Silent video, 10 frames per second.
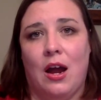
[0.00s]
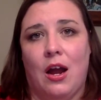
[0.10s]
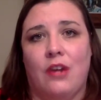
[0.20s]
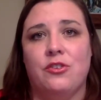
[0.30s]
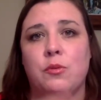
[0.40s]

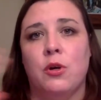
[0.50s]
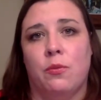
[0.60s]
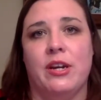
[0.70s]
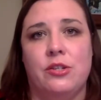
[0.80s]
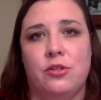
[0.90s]
I just want to
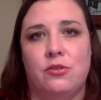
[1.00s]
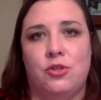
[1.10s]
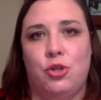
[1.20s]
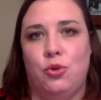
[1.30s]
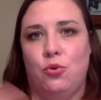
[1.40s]
raise
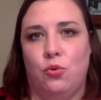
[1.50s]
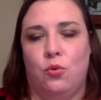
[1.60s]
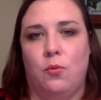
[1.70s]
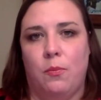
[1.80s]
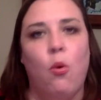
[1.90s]

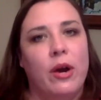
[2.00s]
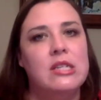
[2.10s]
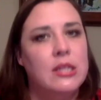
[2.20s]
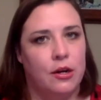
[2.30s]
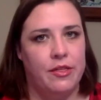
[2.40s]
2
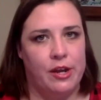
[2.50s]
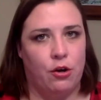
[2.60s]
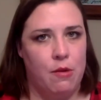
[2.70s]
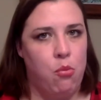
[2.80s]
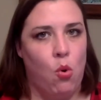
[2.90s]
points that I think
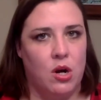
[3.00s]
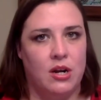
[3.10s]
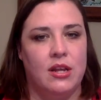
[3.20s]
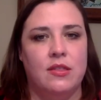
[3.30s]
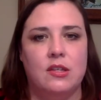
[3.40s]
are
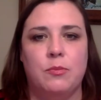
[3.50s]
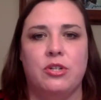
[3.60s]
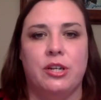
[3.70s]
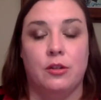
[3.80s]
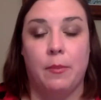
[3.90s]
important in this
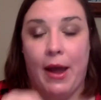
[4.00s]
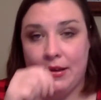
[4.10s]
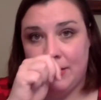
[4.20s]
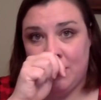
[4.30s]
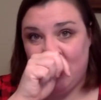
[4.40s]
particular
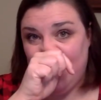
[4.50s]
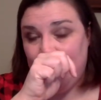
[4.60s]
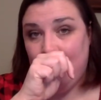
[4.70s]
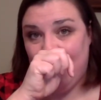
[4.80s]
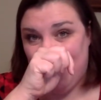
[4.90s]
passage,
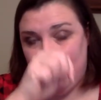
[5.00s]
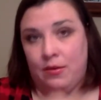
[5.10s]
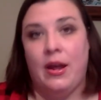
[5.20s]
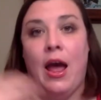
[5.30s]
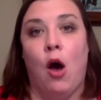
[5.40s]

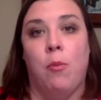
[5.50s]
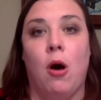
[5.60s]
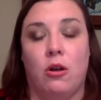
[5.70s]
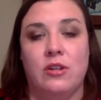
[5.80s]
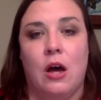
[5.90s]
in how
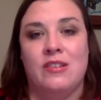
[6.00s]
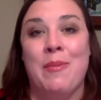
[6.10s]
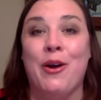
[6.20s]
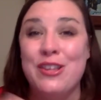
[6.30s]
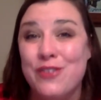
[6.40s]
Paul talks
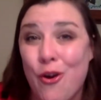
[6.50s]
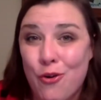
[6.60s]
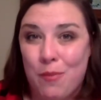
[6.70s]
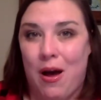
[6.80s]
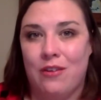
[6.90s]
about his
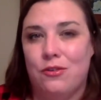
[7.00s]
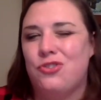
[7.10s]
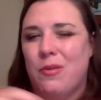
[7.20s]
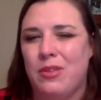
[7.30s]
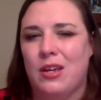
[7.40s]
own
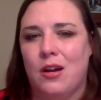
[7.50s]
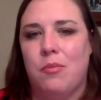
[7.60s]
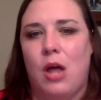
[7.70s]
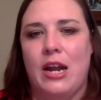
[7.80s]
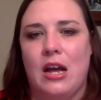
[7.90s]
apostleship that can
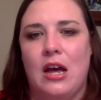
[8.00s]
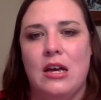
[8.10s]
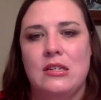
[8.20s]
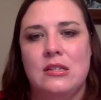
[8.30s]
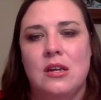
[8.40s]
apply to
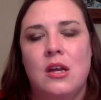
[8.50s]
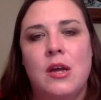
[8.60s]
us.